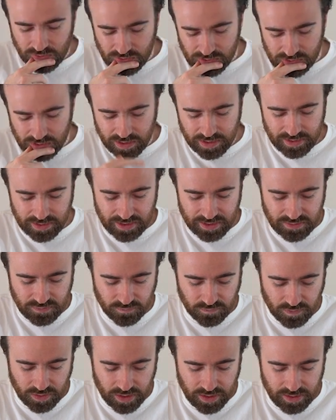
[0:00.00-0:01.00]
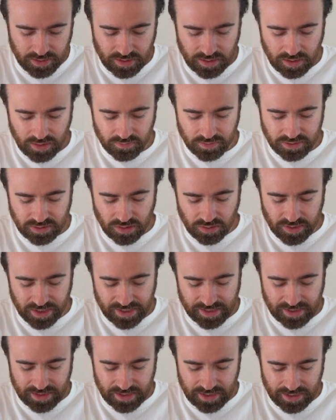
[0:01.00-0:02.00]
Alright, that's fine. Let's go
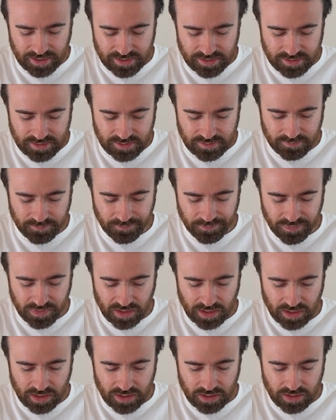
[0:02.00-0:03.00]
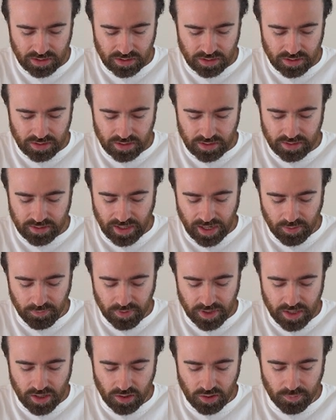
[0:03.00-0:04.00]
like this. That
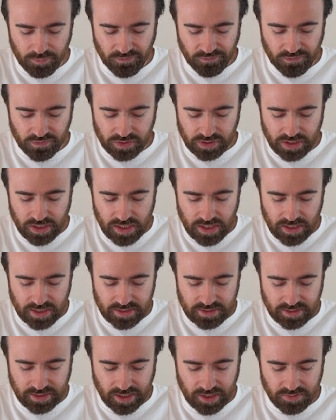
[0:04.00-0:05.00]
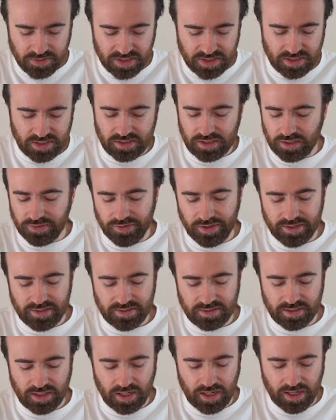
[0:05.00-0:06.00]
way, hopefully, his Countess is on
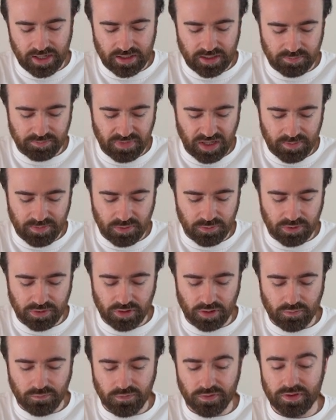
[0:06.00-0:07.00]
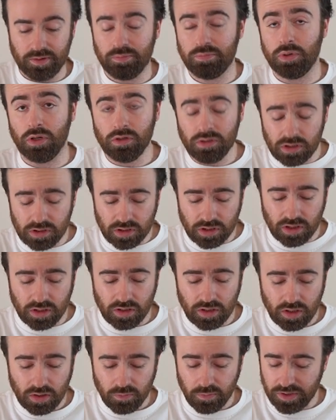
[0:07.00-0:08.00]
this side, and maybe we'll go for the Bowler
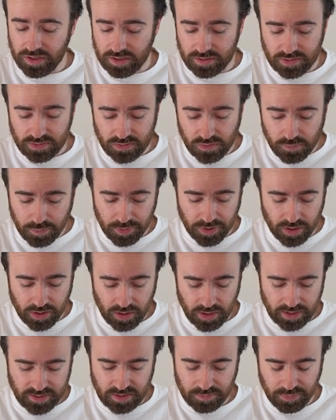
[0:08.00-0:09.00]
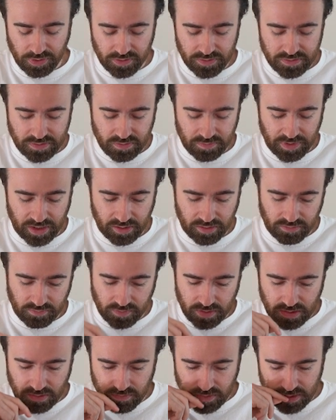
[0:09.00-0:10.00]
with a super, as opposed to my
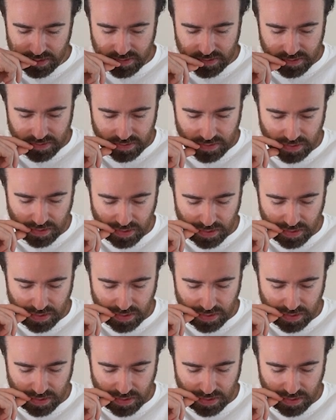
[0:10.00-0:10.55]
3 units.